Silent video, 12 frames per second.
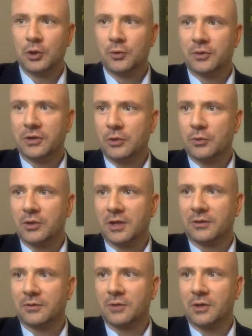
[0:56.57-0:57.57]
Luke, you
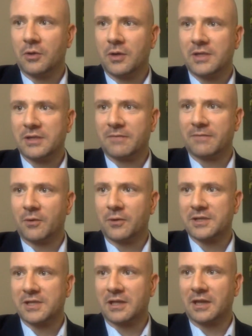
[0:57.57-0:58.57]
cut through the noise and
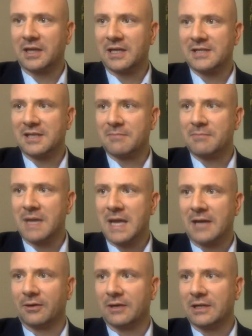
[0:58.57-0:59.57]
focus on the things that
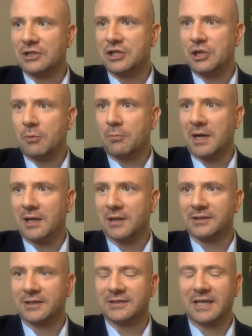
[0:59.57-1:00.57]
matter in
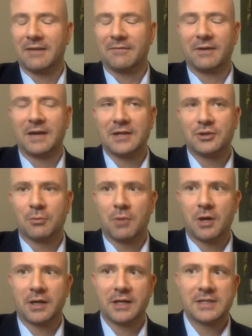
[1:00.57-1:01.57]
geopolitics and financial
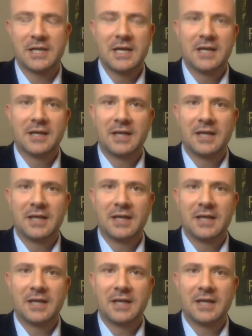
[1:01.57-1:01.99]
markets.